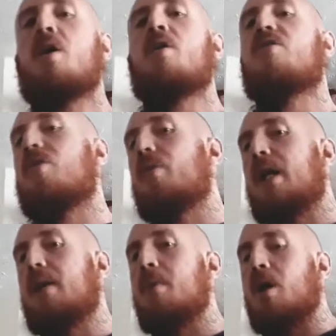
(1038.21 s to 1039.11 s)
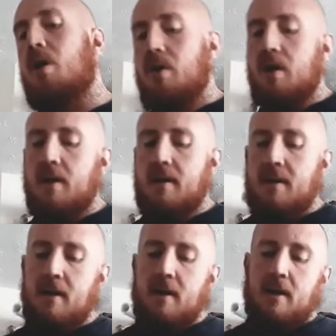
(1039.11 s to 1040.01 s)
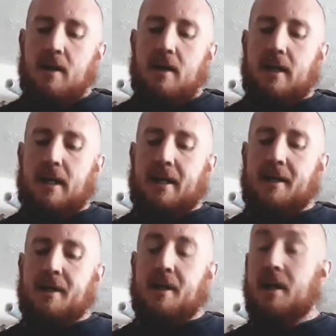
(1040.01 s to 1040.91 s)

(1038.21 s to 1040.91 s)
through email and